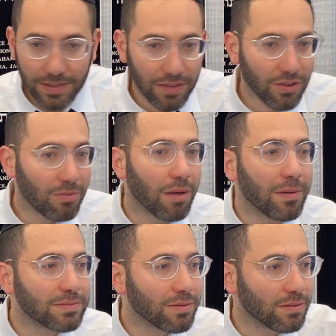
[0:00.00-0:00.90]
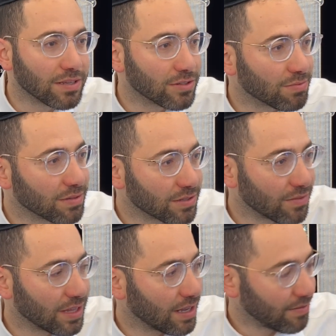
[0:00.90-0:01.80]
If you don't mind, pass me with tissue, please,
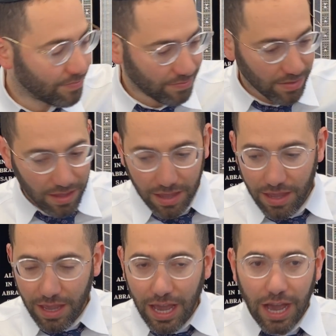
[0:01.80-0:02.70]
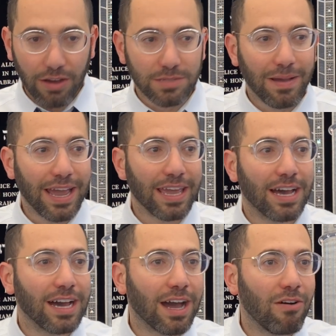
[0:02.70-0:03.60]
over there. I was by
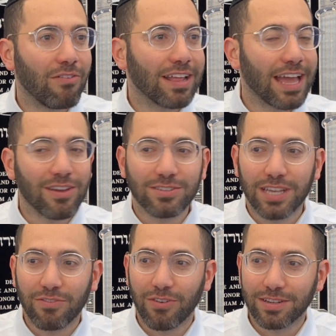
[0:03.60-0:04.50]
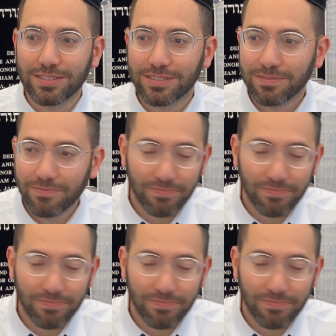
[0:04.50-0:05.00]
Chavadia Yosef once.